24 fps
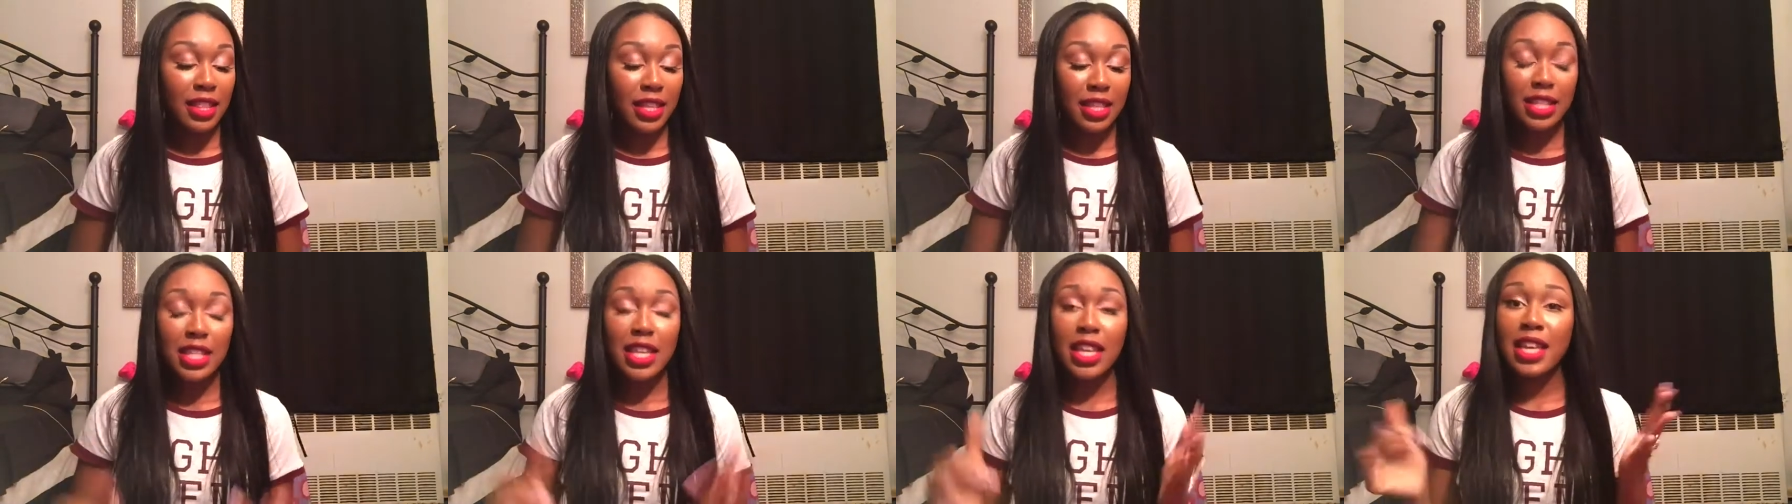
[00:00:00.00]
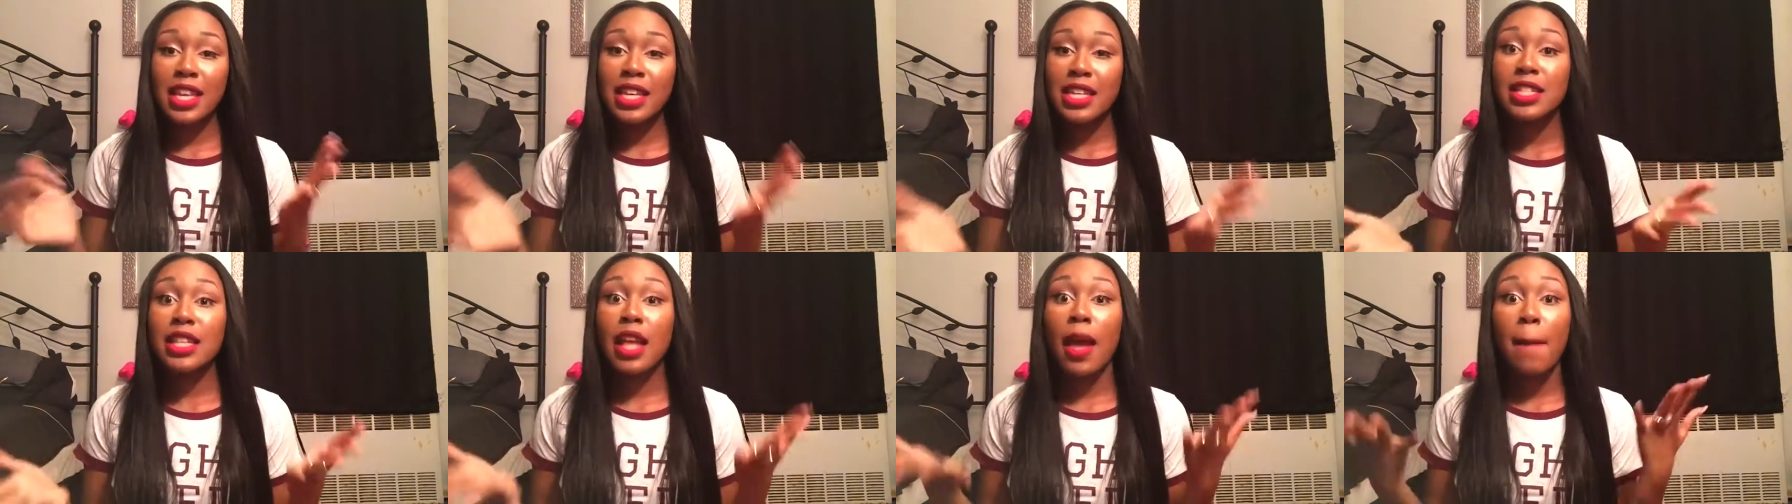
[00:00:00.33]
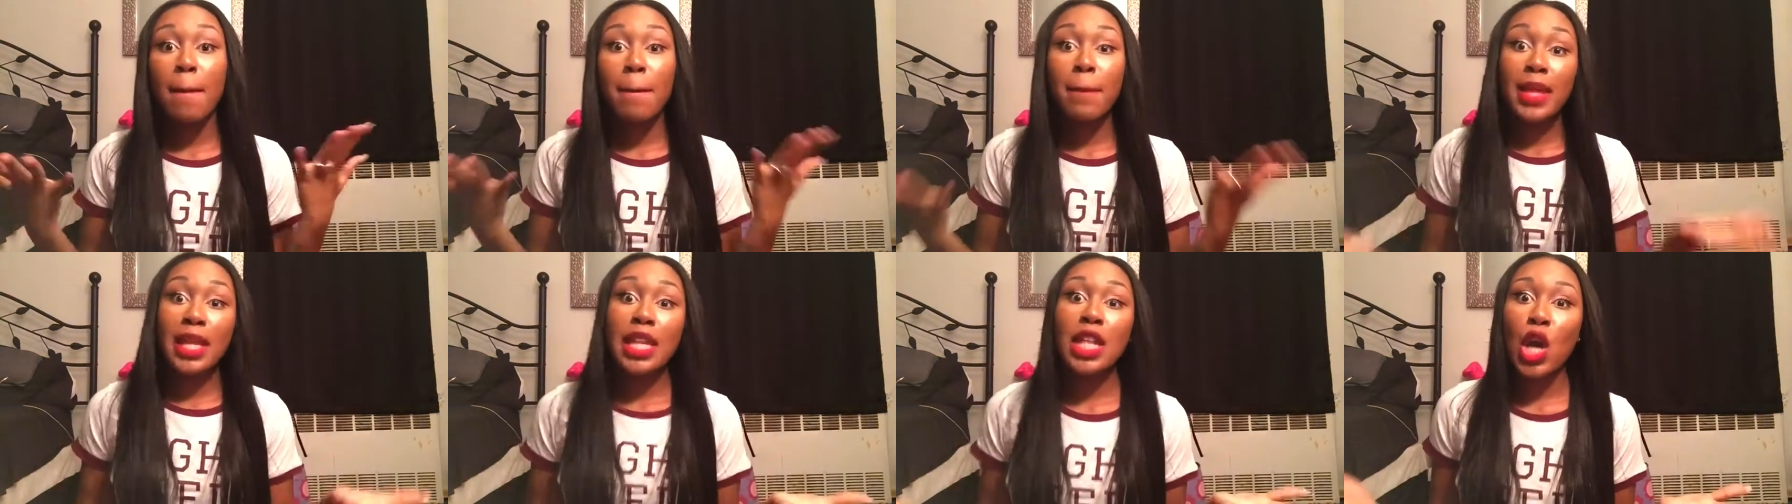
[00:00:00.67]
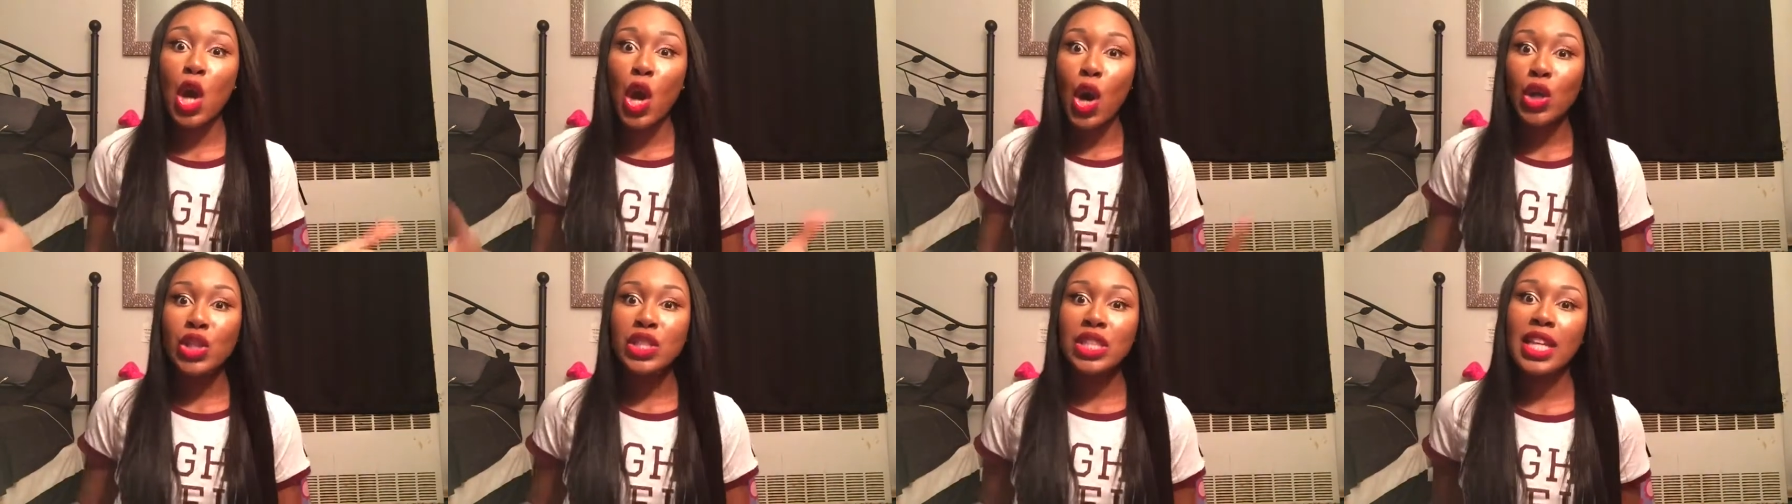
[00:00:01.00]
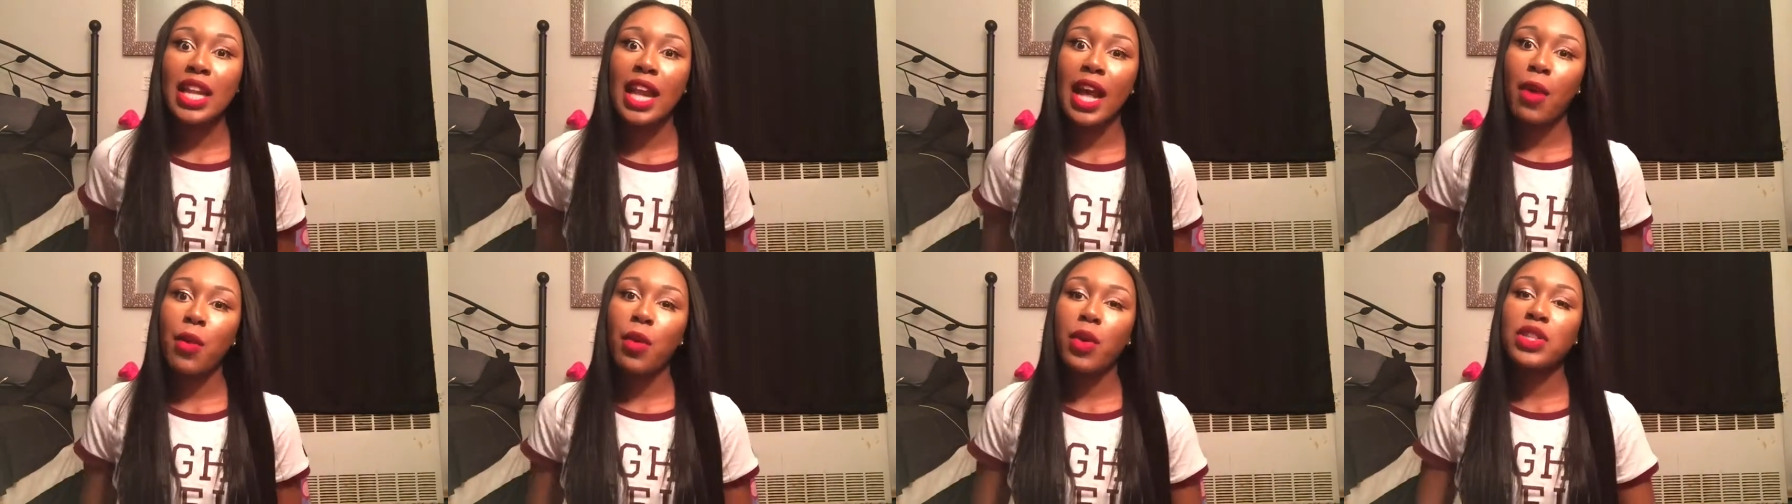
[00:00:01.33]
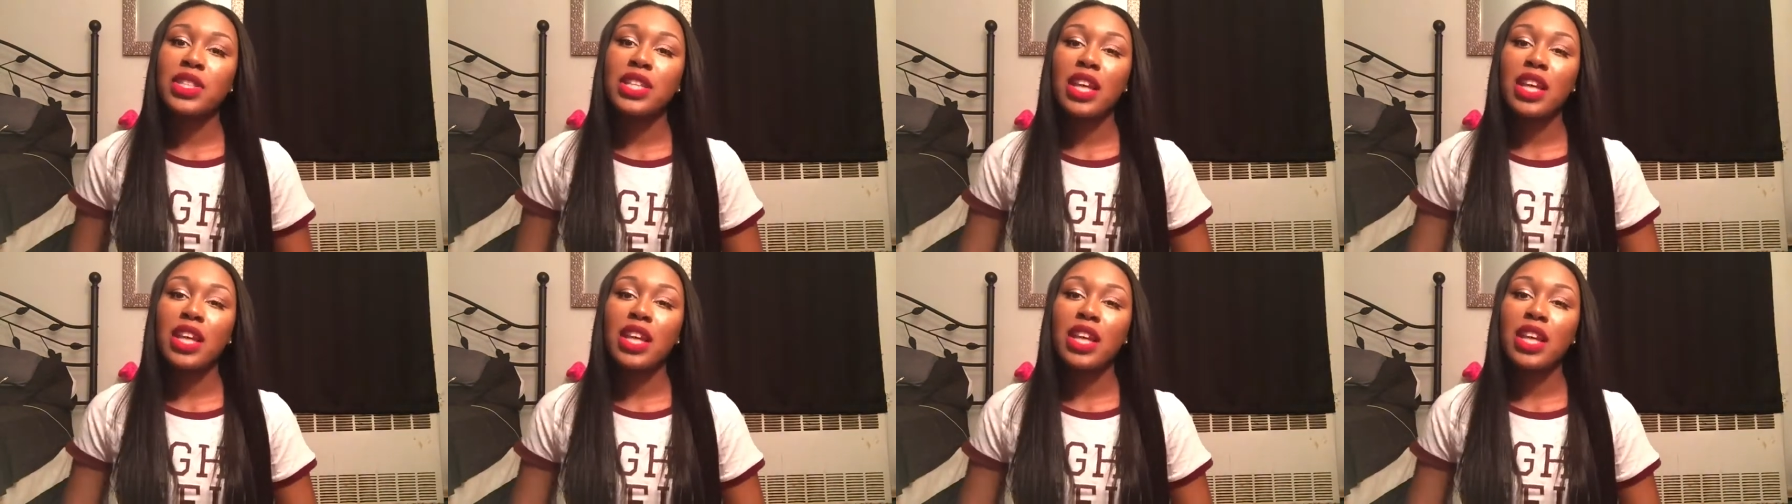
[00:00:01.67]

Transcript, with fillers: This is a mini haul, and I will